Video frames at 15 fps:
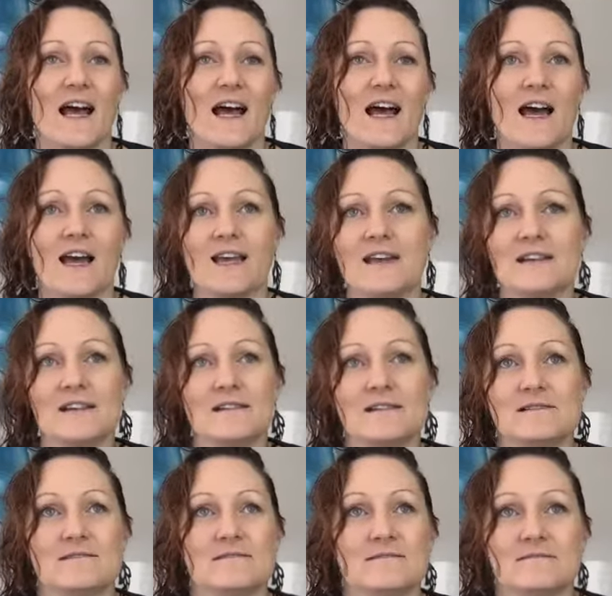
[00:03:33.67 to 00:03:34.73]
I
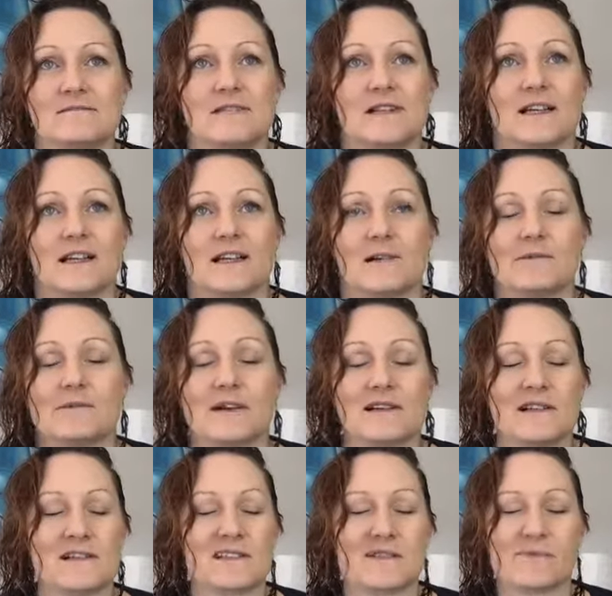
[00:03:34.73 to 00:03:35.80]
don't really
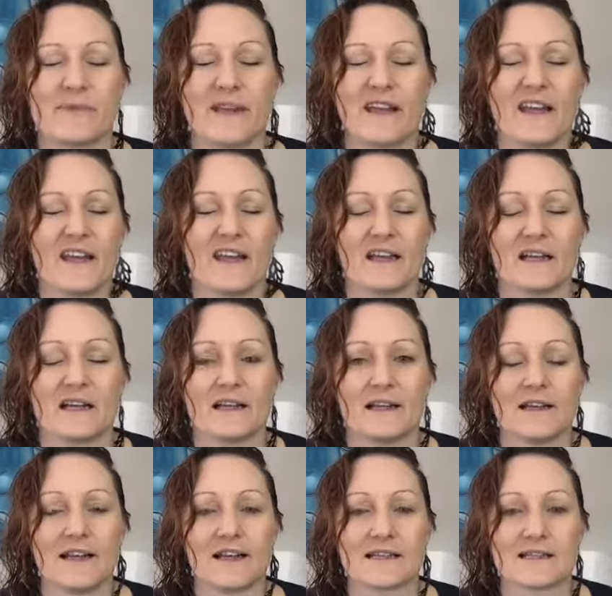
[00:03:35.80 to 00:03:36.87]
want to be at
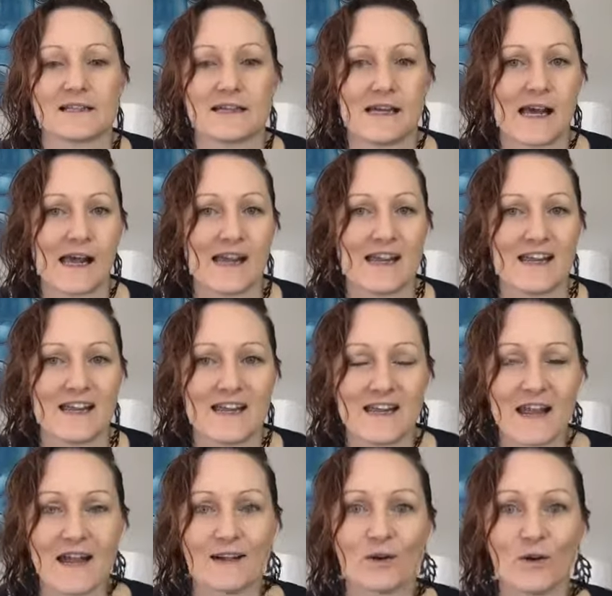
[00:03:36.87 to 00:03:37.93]
clinic today,
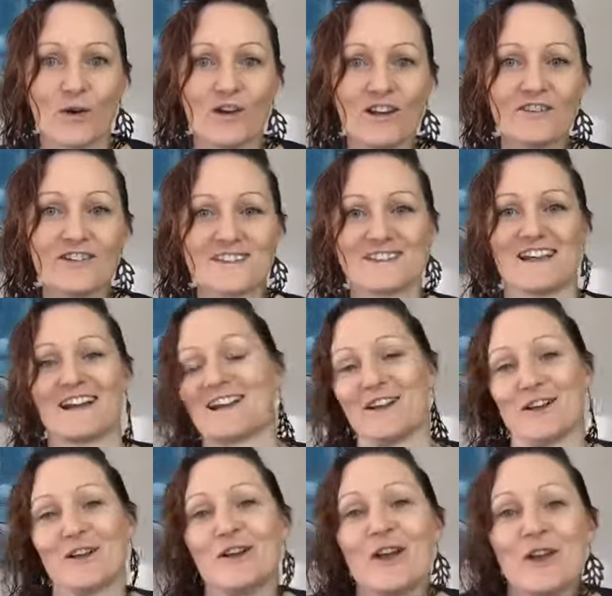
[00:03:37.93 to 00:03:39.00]
and all of a
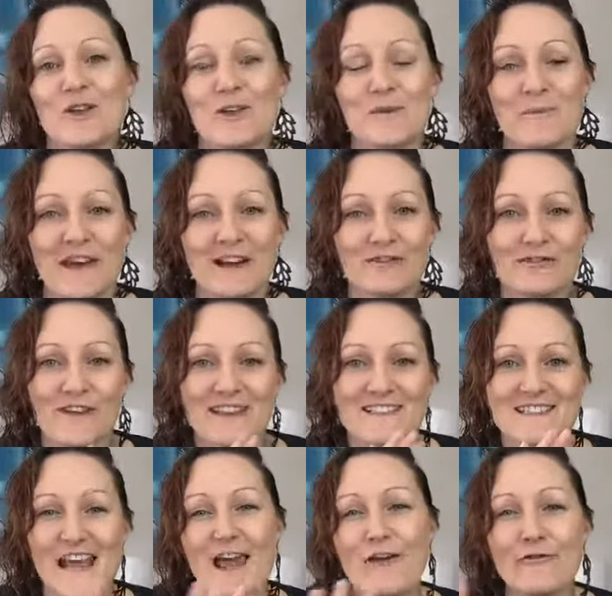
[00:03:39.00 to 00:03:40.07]
sudden you
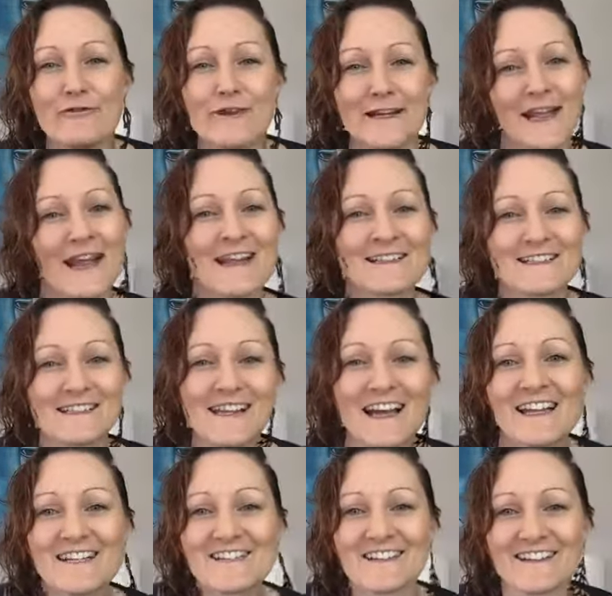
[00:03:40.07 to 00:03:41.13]
manifest every
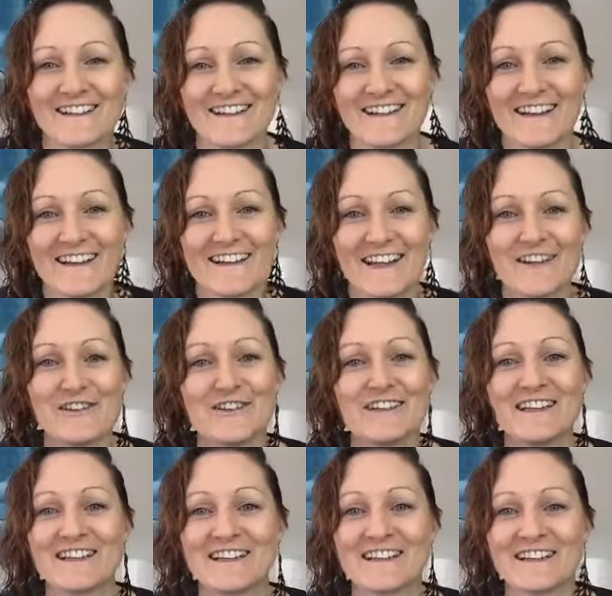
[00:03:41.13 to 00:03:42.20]
cancellation that you
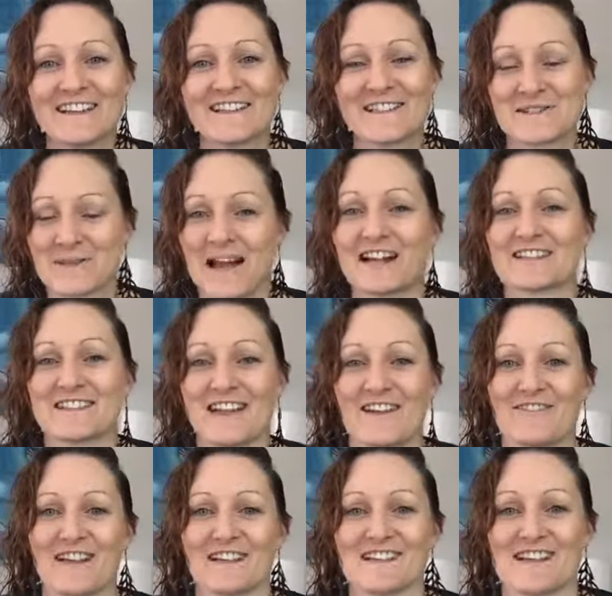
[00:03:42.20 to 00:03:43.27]
needed to actually
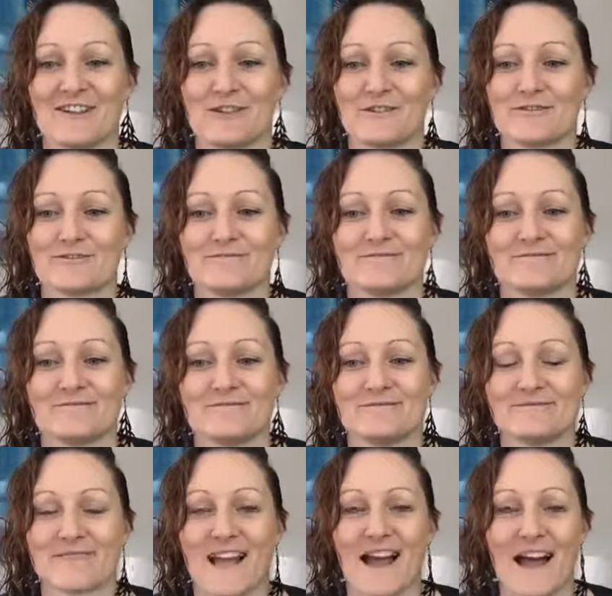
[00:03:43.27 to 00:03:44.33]
have that day off.
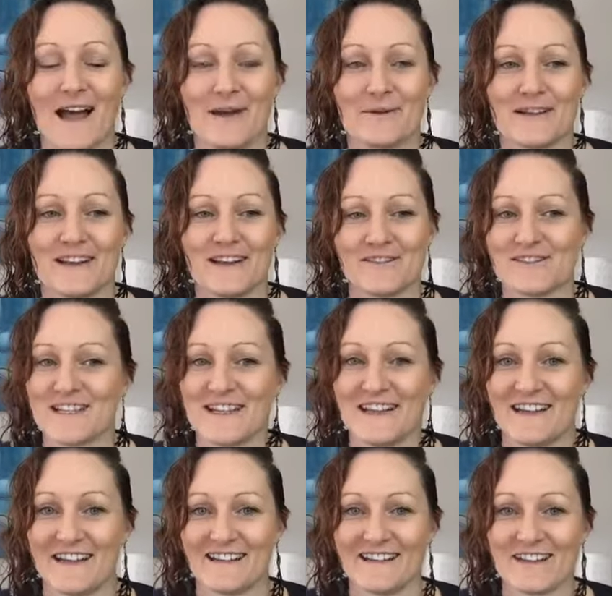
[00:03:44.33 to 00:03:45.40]
I would love to
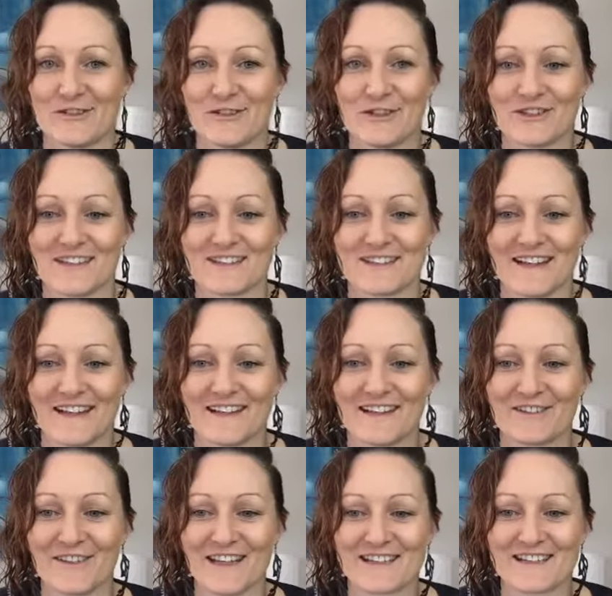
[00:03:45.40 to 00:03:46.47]
hear, if you're listening,
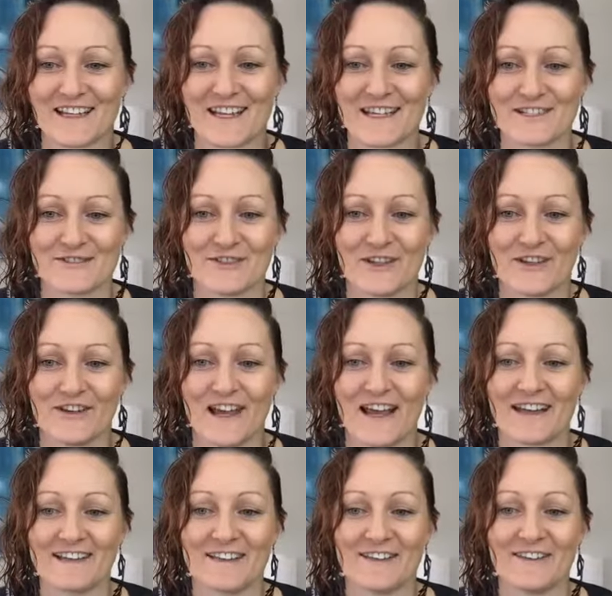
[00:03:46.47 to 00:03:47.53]
if that's the case for you.
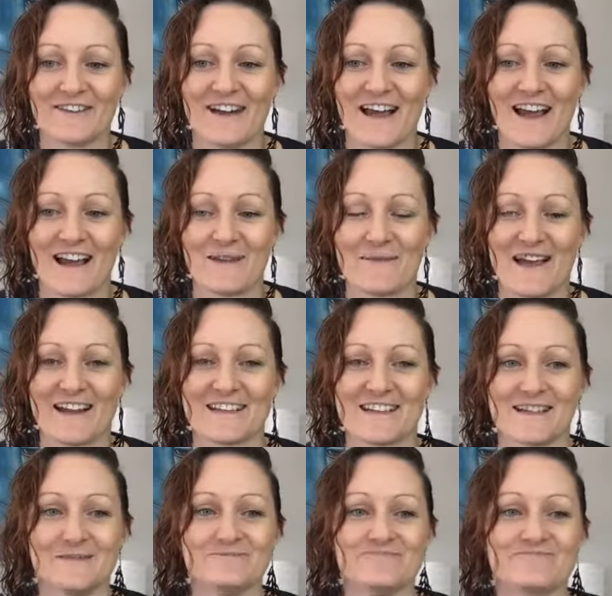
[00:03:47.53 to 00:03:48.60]
Hey, Lou. Hey,
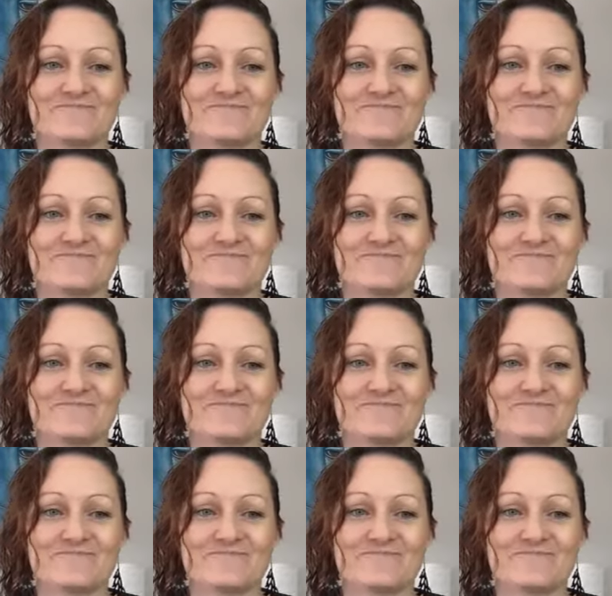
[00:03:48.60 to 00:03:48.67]
Amanda.